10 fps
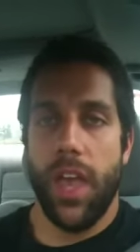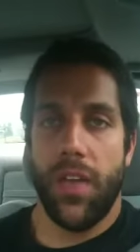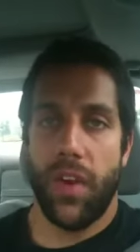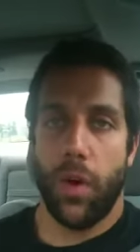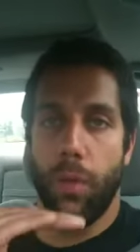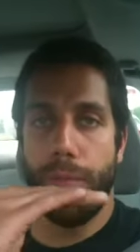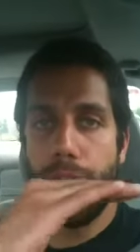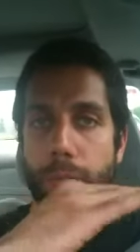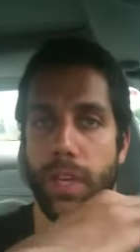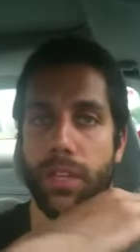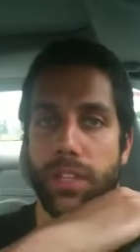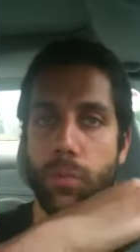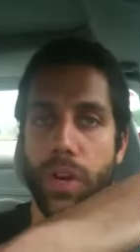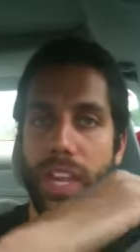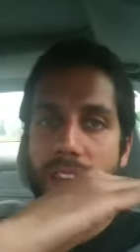and then hopefully being
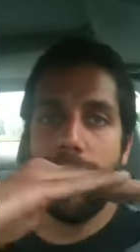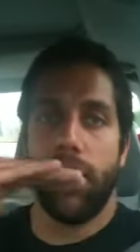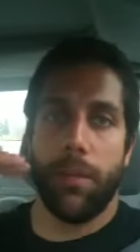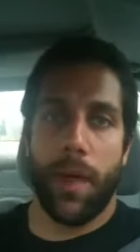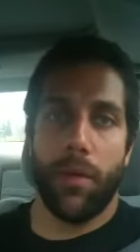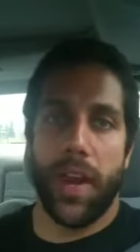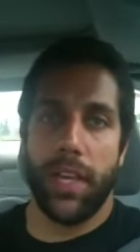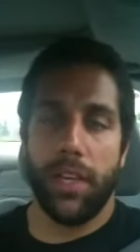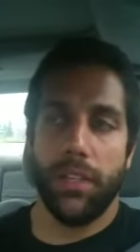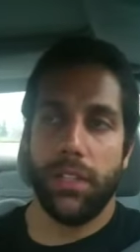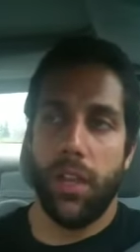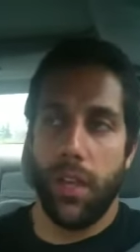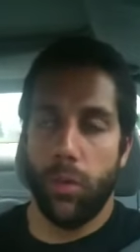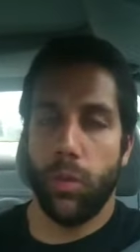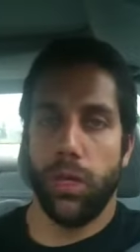somewhat even in my rankings
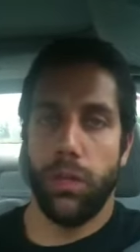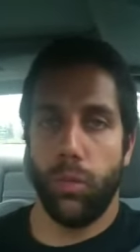will,